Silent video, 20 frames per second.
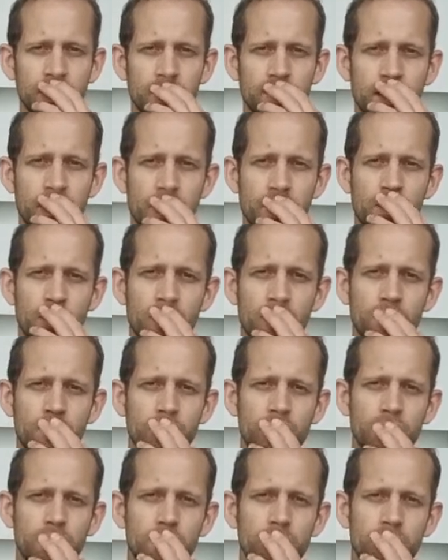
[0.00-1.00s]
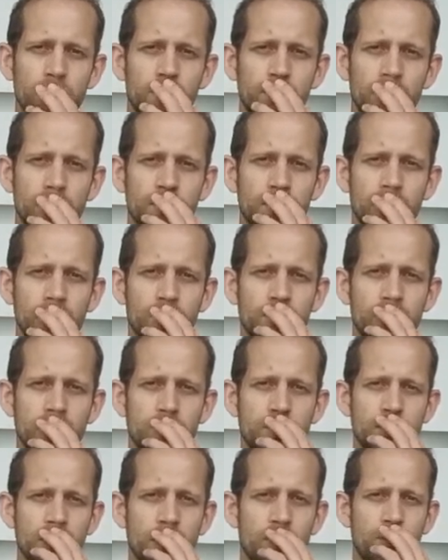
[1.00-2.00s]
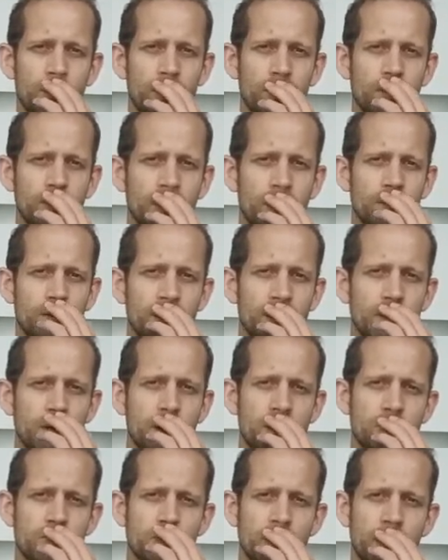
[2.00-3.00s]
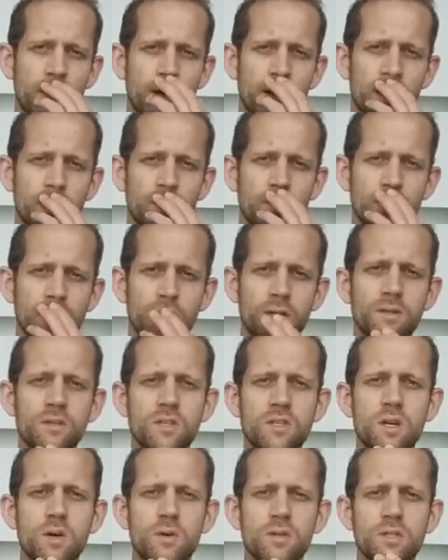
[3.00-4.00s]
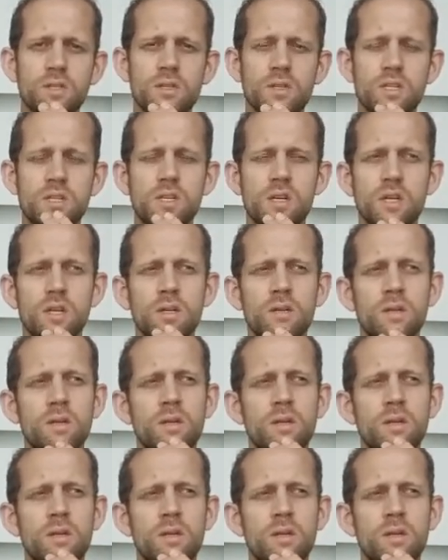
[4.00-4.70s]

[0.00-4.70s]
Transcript: Now we're under the nose right now. Now just go onto the chin.